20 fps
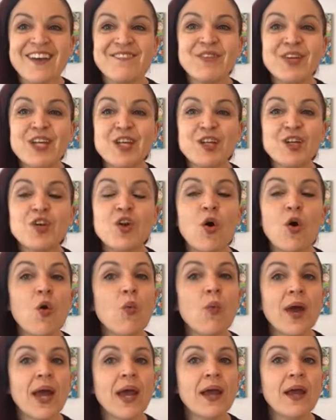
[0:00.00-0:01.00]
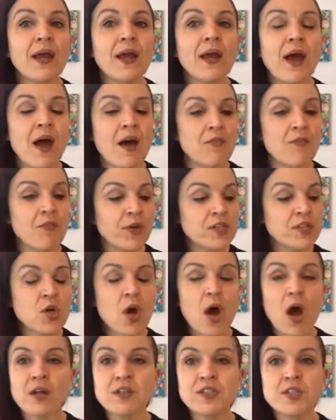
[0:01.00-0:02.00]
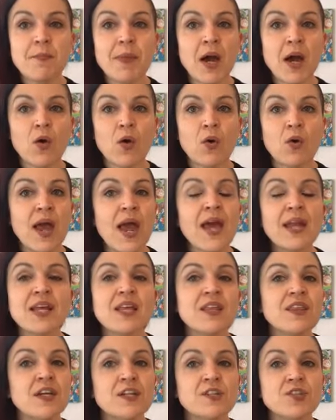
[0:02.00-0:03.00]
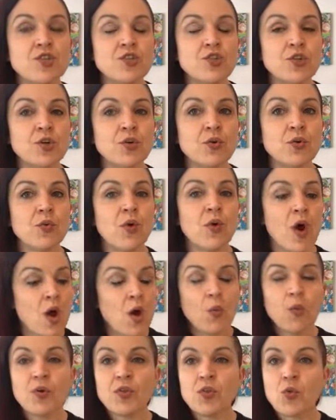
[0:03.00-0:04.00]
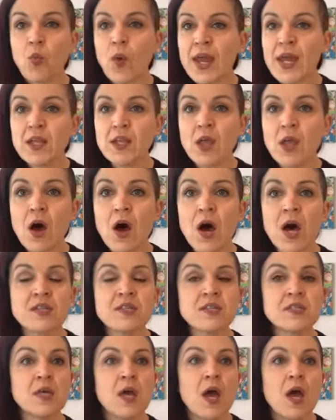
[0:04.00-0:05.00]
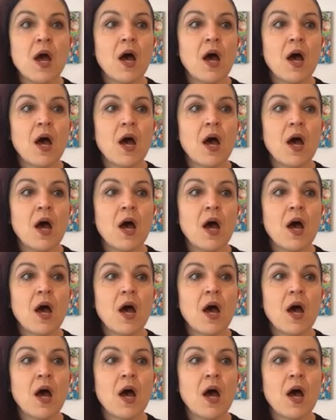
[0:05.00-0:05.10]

but in no way have we talked about anything to do with weight loss,